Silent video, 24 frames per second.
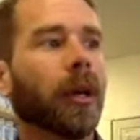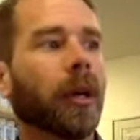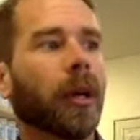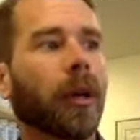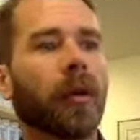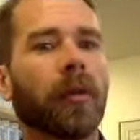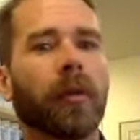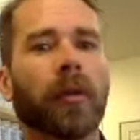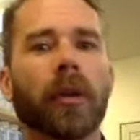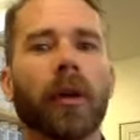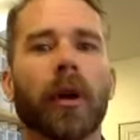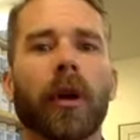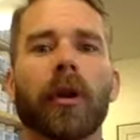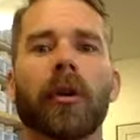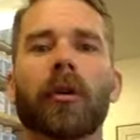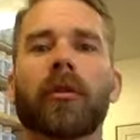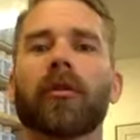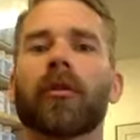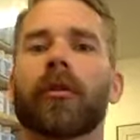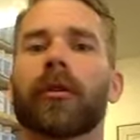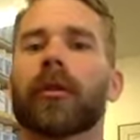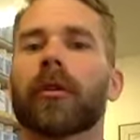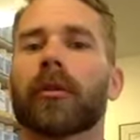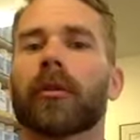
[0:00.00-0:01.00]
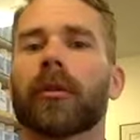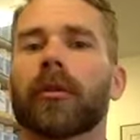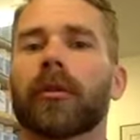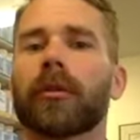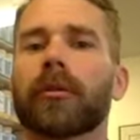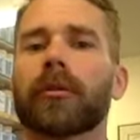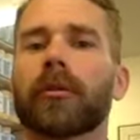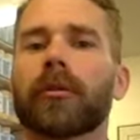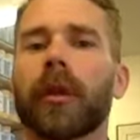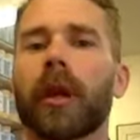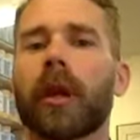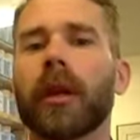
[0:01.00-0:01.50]
of a large circle,
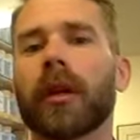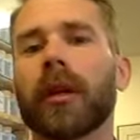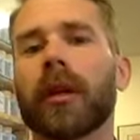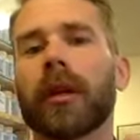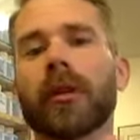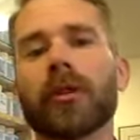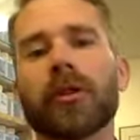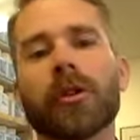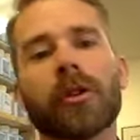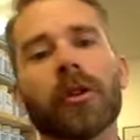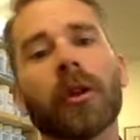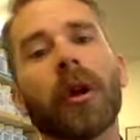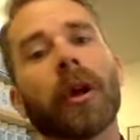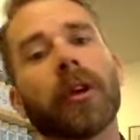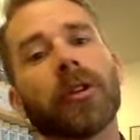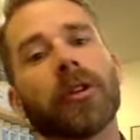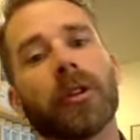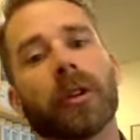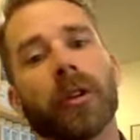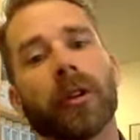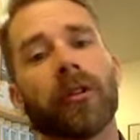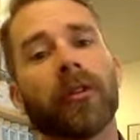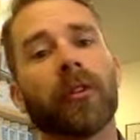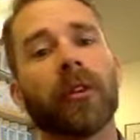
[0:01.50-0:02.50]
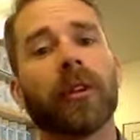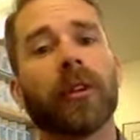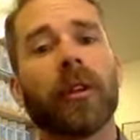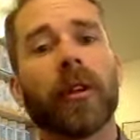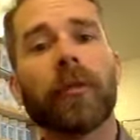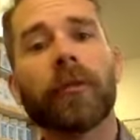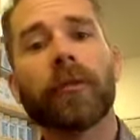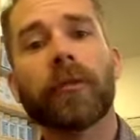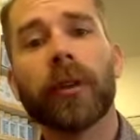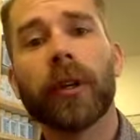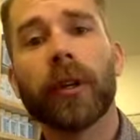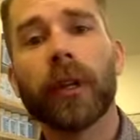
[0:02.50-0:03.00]
and in each direction is a
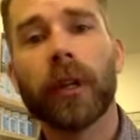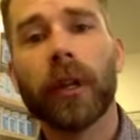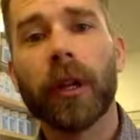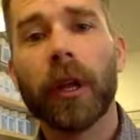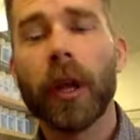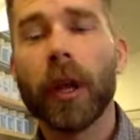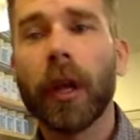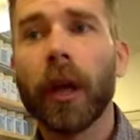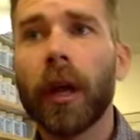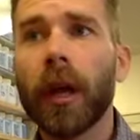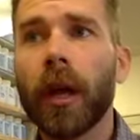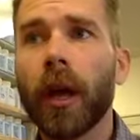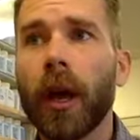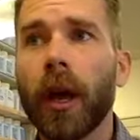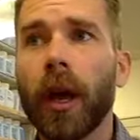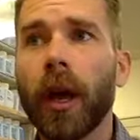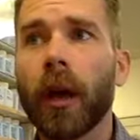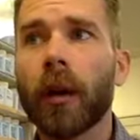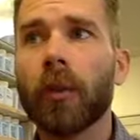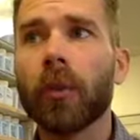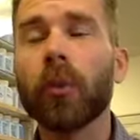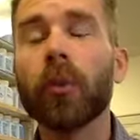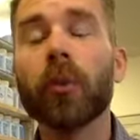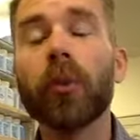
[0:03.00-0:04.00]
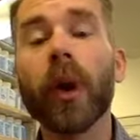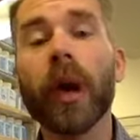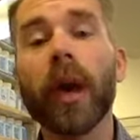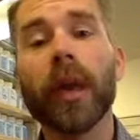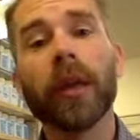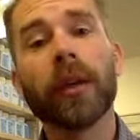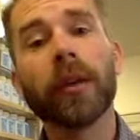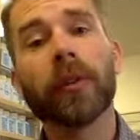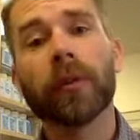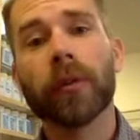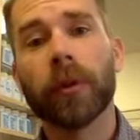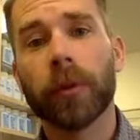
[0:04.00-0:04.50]
different
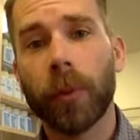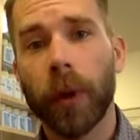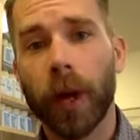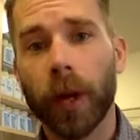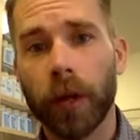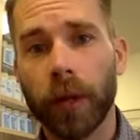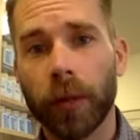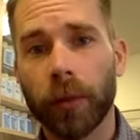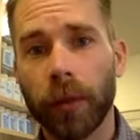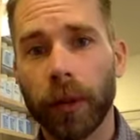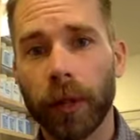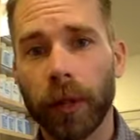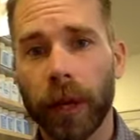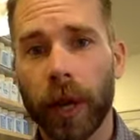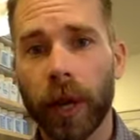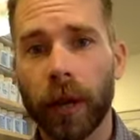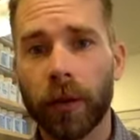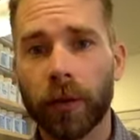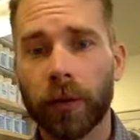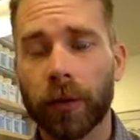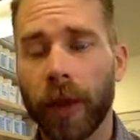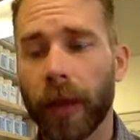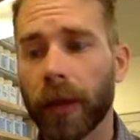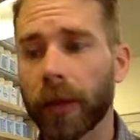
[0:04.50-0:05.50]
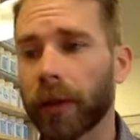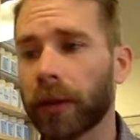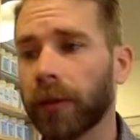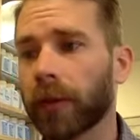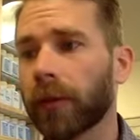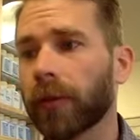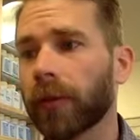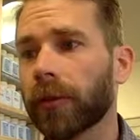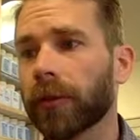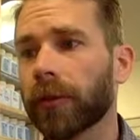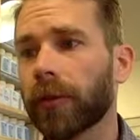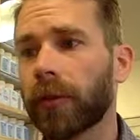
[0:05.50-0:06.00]
way of your body being out of
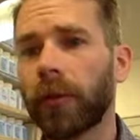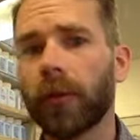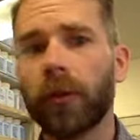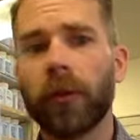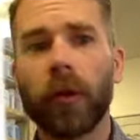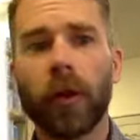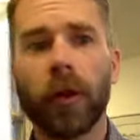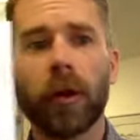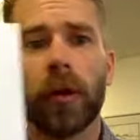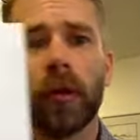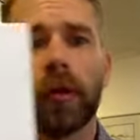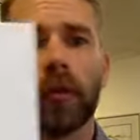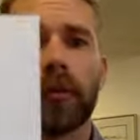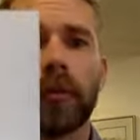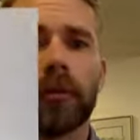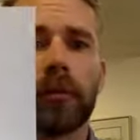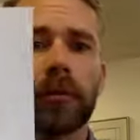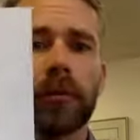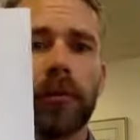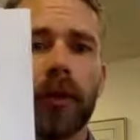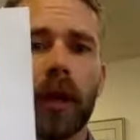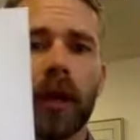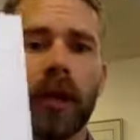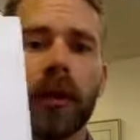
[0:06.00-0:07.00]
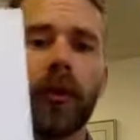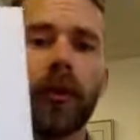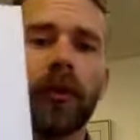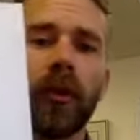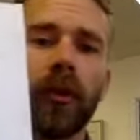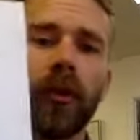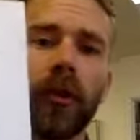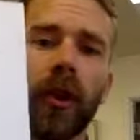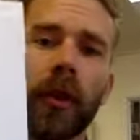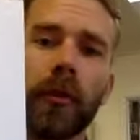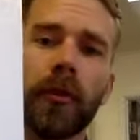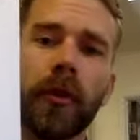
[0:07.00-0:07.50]
balance. So in this
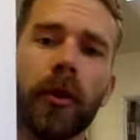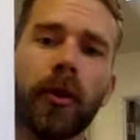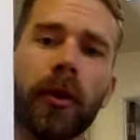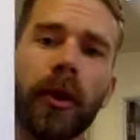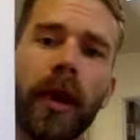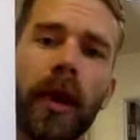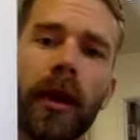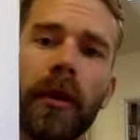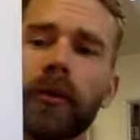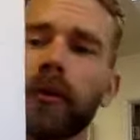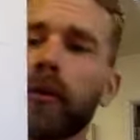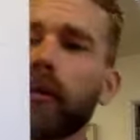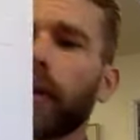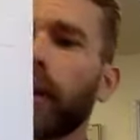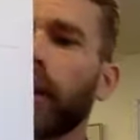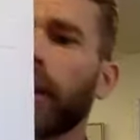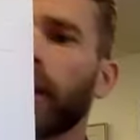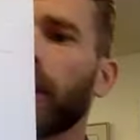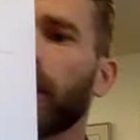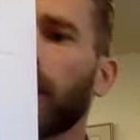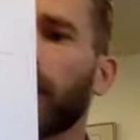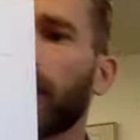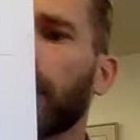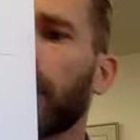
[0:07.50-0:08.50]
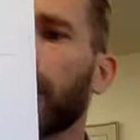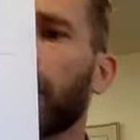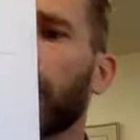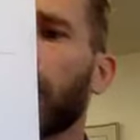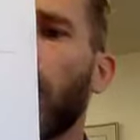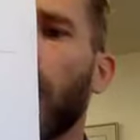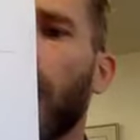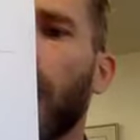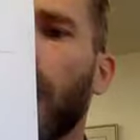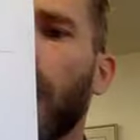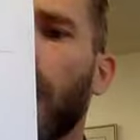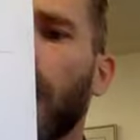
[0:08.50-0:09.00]
example, we have
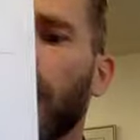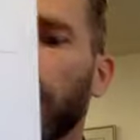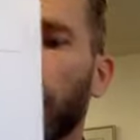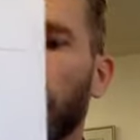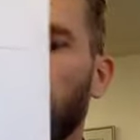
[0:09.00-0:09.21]
hot